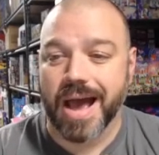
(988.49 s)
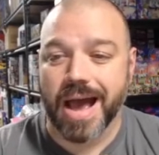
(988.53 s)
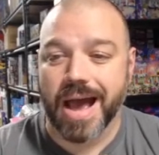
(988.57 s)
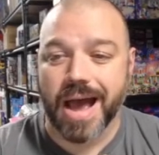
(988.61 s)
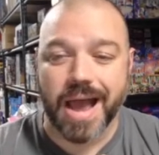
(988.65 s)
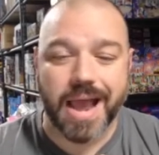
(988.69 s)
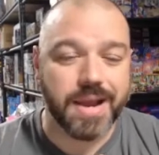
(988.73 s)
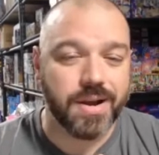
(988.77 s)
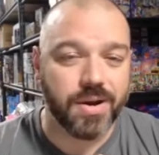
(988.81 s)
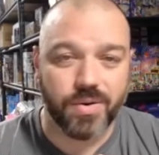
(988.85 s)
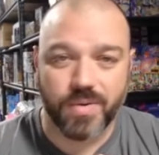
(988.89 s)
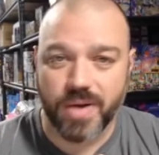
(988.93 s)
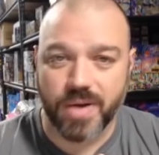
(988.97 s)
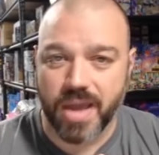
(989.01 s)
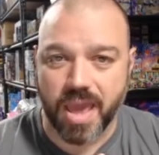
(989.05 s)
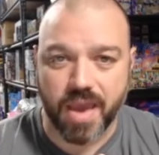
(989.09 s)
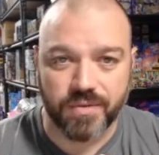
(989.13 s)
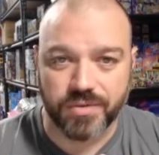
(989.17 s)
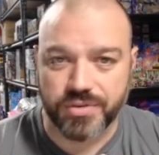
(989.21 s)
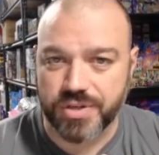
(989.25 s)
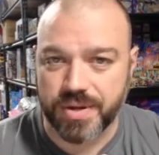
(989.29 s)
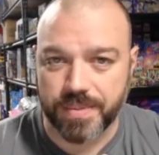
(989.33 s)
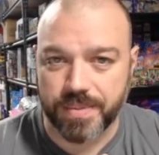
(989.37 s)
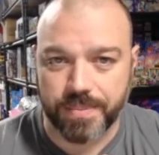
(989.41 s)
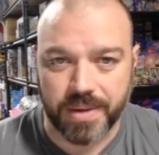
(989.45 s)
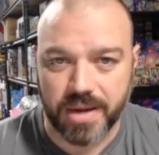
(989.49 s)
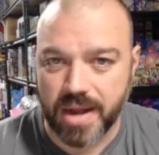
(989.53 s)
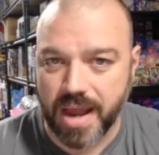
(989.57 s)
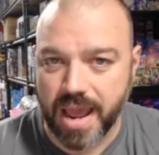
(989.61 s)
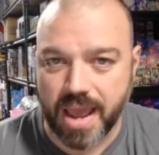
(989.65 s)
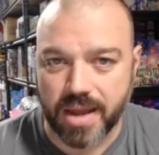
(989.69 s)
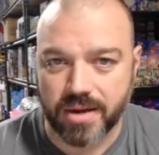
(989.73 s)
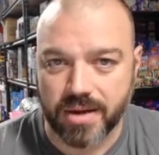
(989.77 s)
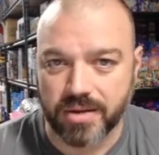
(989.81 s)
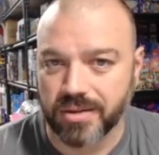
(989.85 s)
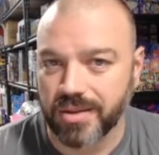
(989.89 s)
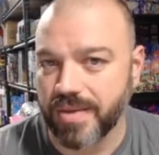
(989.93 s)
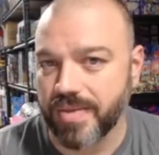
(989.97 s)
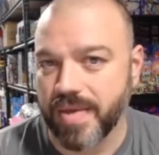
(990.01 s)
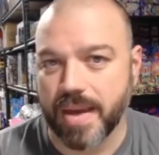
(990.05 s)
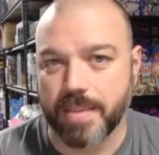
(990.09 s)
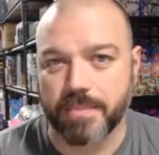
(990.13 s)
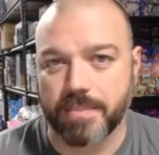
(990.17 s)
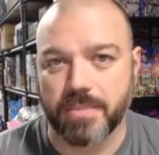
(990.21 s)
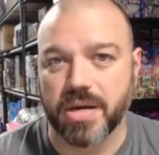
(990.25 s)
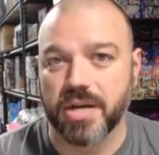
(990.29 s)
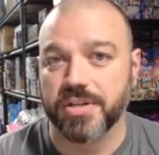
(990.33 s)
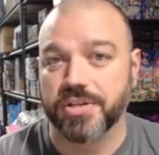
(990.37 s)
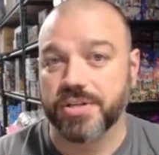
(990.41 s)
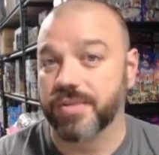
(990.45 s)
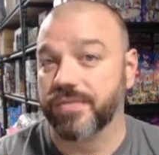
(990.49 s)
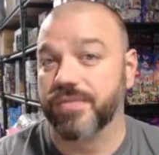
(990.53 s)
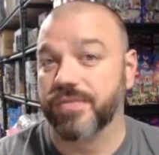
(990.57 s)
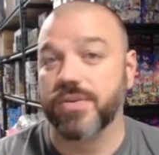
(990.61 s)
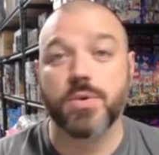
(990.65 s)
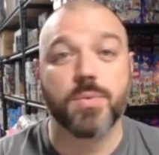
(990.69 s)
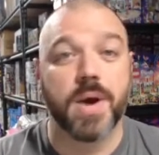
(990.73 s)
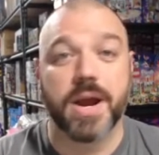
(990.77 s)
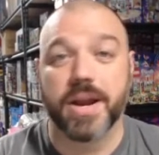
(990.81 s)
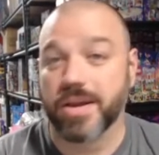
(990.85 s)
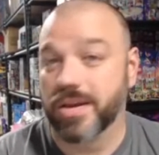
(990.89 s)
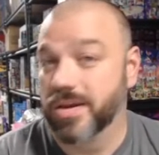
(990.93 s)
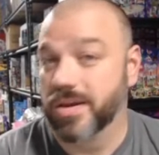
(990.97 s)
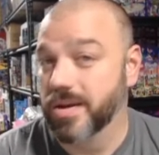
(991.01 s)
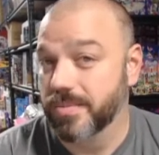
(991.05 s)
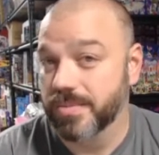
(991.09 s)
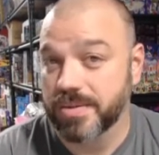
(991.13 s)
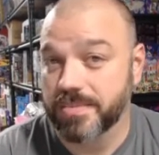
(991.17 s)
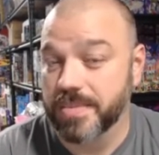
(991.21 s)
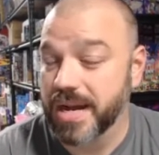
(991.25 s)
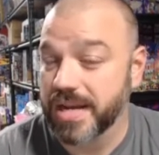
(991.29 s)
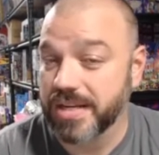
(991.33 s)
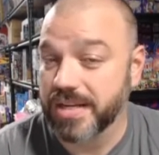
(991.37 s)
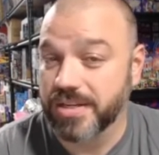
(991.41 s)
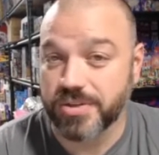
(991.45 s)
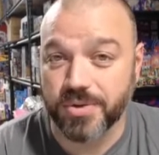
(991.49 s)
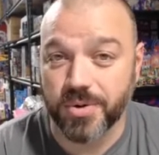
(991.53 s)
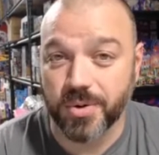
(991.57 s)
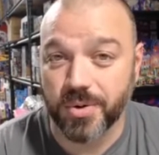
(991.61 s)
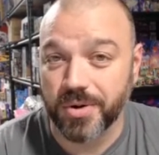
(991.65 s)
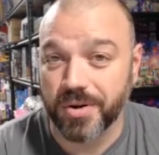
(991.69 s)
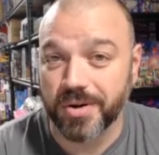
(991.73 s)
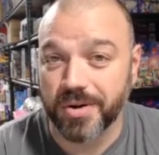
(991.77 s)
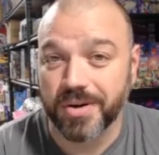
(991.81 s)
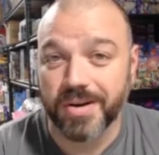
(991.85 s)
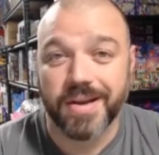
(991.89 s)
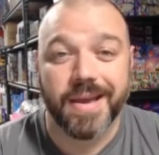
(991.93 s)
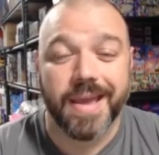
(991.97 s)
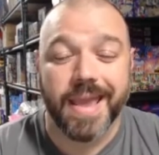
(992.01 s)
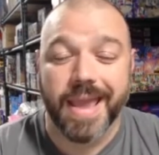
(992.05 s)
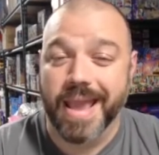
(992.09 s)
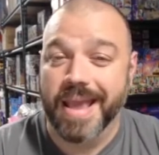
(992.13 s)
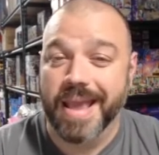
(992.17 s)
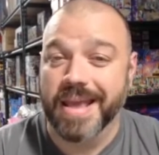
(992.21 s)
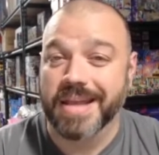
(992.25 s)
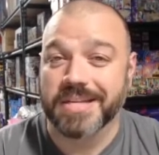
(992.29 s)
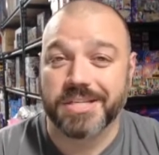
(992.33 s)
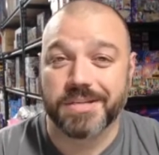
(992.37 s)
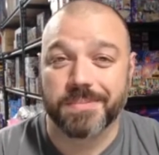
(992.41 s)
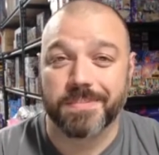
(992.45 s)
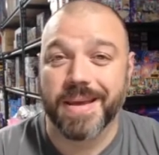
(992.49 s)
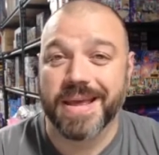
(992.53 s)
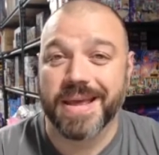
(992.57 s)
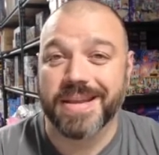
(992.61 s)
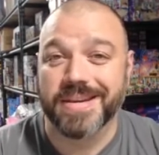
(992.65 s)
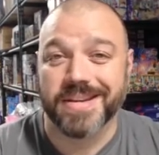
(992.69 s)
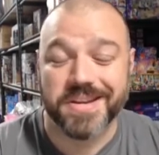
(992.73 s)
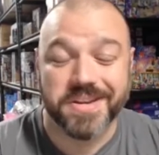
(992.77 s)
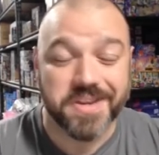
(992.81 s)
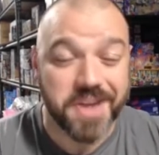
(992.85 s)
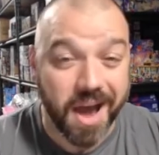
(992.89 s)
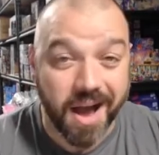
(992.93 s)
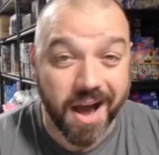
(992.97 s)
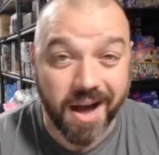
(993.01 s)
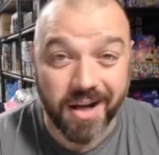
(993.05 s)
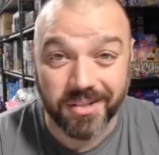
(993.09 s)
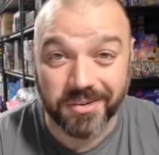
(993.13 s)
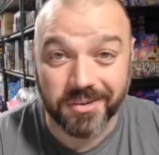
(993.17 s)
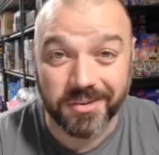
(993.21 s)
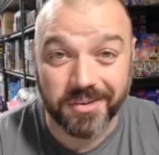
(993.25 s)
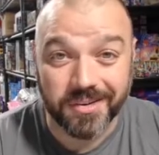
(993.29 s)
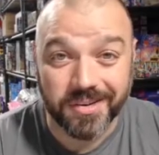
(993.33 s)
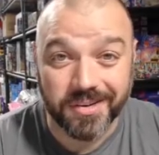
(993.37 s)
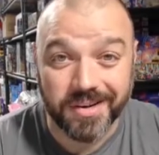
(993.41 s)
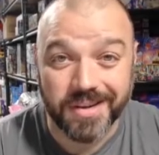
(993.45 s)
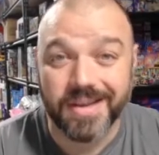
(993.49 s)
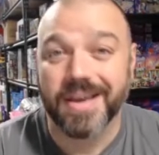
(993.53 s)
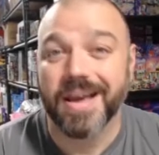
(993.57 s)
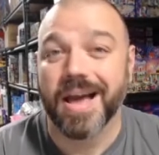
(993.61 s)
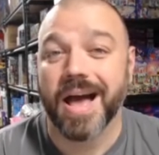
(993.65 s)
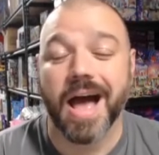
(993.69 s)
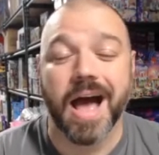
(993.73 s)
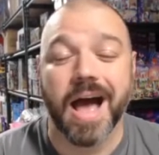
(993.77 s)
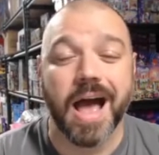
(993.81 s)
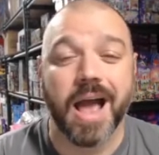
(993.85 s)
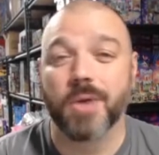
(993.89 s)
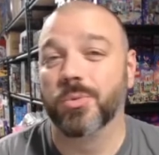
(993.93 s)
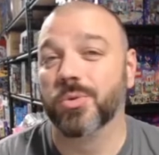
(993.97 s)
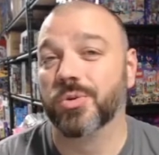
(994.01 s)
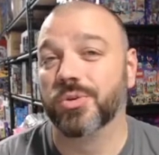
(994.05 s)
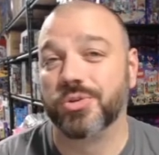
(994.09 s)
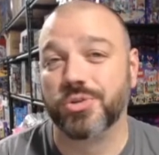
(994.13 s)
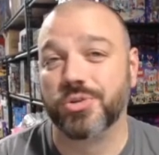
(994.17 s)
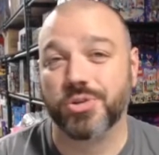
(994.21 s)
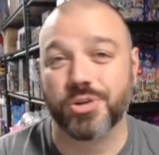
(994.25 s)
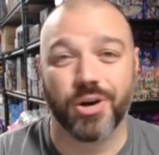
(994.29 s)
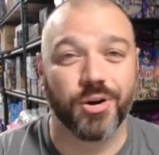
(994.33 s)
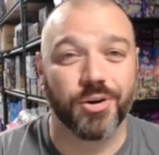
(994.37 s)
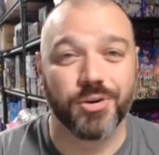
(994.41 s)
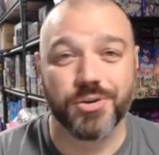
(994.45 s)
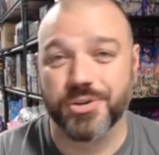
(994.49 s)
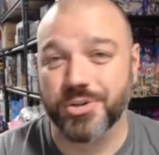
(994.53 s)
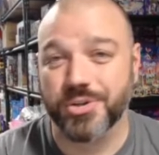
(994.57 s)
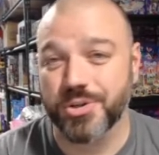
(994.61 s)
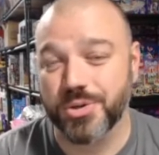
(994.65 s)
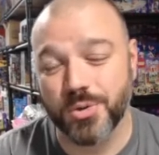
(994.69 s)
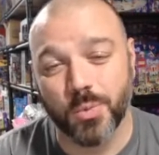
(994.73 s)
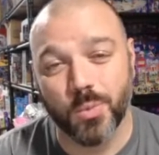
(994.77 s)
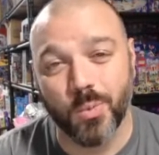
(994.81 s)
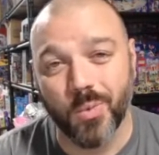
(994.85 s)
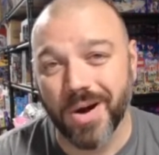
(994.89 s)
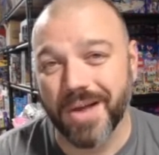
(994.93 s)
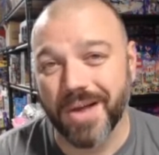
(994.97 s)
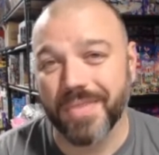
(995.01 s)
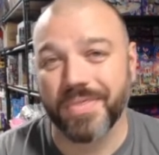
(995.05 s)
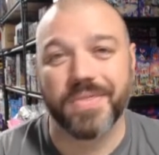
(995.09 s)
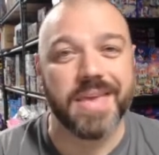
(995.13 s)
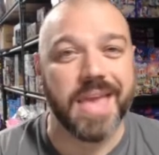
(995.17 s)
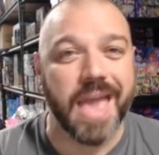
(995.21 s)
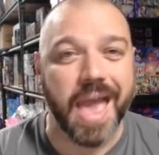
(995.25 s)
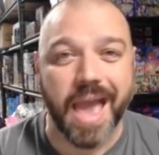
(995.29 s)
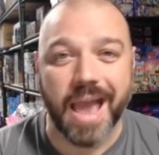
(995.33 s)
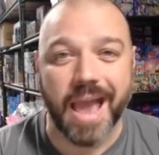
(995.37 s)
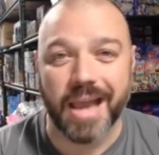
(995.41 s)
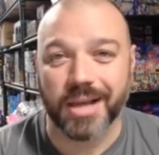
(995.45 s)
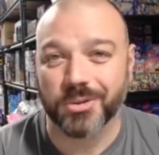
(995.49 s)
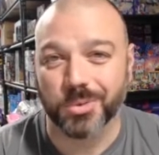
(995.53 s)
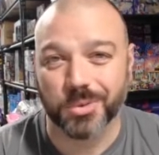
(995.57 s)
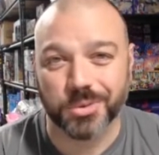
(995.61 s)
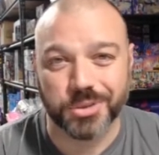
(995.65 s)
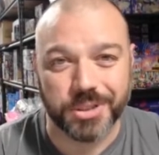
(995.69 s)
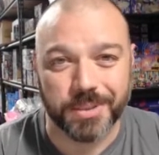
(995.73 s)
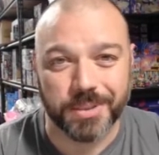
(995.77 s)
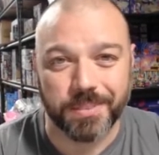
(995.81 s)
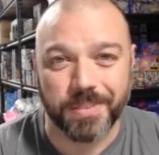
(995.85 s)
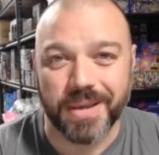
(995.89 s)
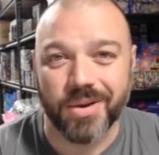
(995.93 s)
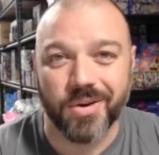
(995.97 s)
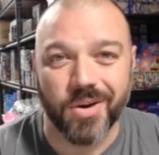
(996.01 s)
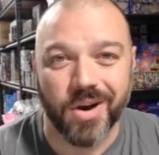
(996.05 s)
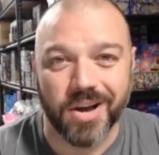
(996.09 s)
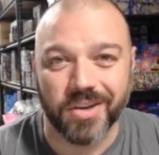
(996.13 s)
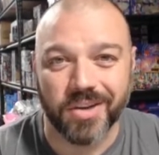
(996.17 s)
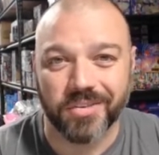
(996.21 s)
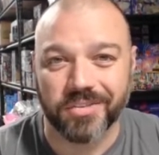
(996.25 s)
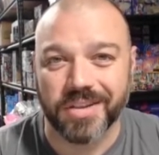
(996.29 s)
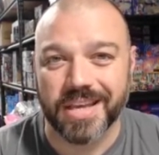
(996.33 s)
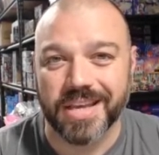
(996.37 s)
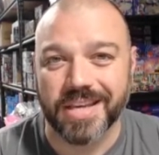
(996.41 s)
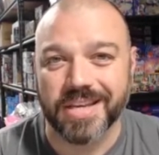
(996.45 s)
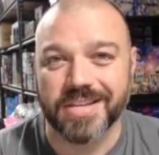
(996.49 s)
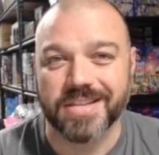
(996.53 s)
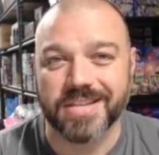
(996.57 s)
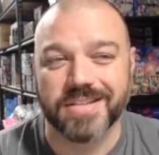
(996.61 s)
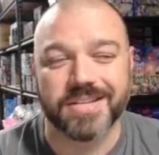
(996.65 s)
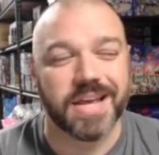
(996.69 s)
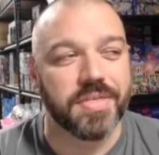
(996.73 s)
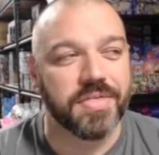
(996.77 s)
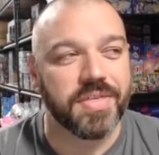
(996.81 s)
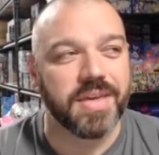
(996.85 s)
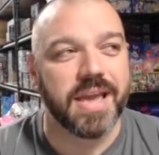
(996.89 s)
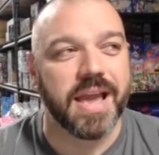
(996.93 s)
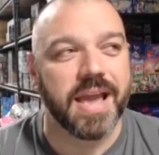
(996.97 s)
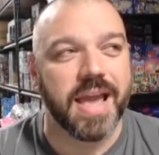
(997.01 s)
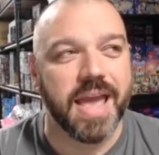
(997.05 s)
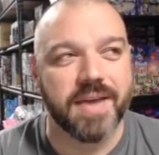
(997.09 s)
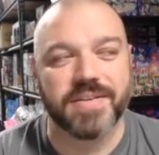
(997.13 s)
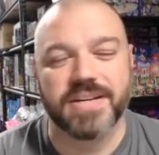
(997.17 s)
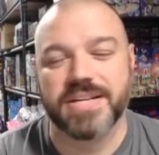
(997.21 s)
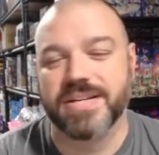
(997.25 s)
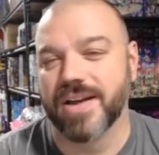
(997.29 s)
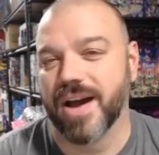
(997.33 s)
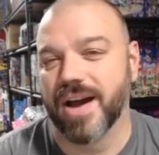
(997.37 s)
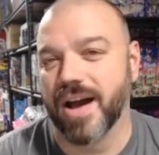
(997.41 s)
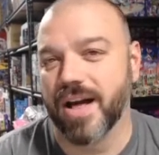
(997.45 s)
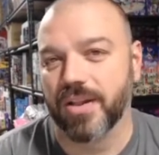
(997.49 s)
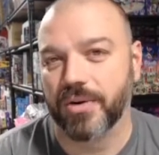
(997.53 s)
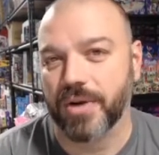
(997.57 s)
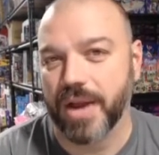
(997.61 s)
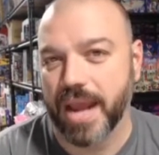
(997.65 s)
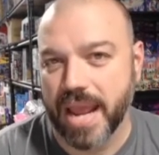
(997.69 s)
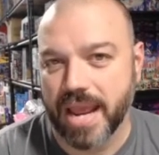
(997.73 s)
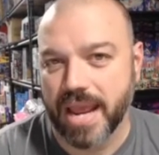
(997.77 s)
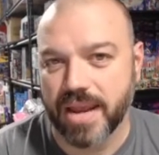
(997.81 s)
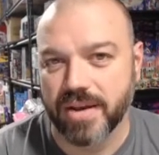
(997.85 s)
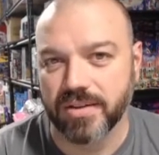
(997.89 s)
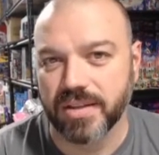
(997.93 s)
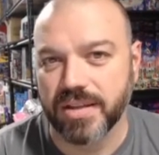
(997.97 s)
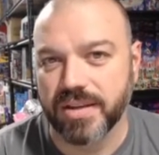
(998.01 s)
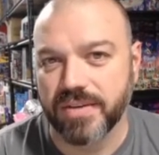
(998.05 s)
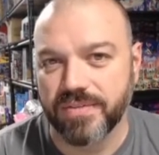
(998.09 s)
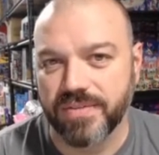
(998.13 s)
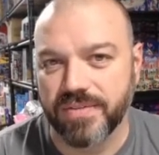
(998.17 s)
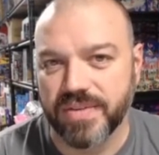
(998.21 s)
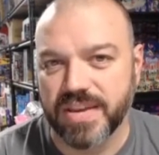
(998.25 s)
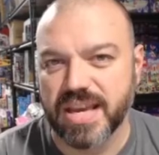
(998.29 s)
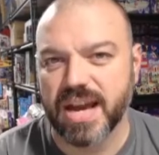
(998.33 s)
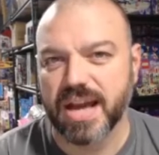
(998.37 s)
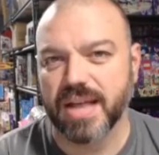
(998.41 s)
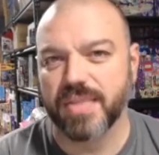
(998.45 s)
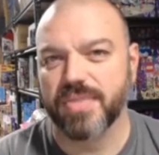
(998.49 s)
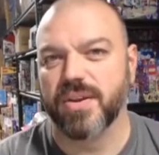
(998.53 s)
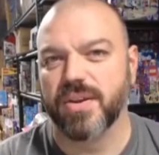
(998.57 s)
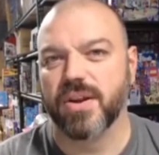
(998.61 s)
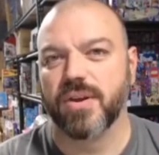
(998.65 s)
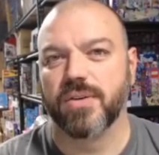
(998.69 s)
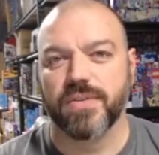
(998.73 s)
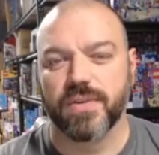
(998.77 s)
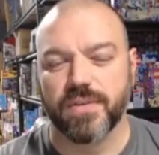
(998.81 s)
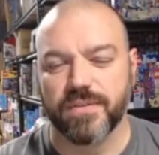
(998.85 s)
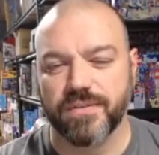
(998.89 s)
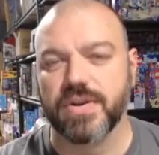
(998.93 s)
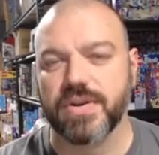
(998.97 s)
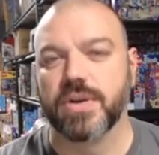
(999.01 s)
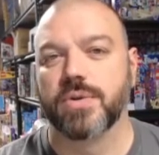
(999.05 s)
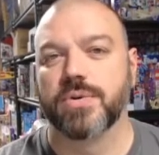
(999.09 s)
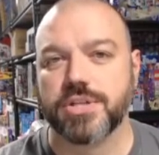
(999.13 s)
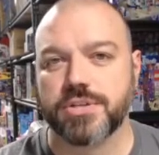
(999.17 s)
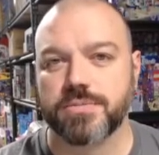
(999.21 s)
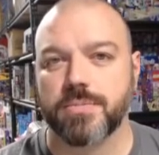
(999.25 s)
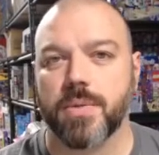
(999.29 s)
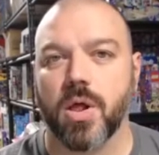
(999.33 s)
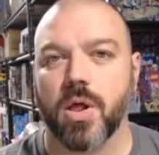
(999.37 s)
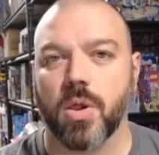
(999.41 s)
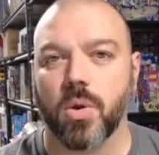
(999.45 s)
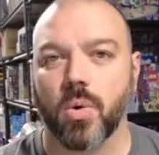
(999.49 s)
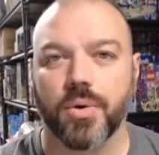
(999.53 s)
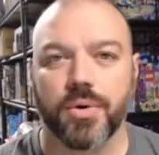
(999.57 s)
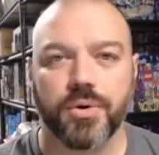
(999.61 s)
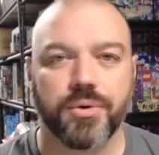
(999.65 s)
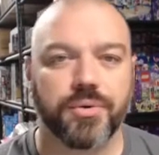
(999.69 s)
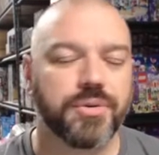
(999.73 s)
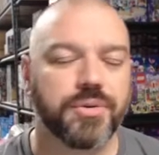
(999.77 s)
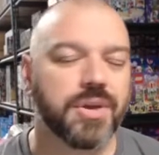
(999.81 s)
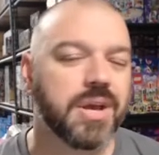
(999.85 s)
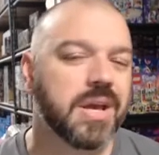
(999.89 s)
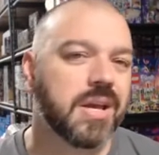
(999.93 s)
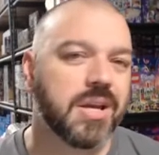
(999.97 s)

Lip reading: I don't have shipping and handling that much. If you want to come to my store and spend $1, I will charge you what the actual shipping cost is. I think I have $1 handling fee on there for very small orders,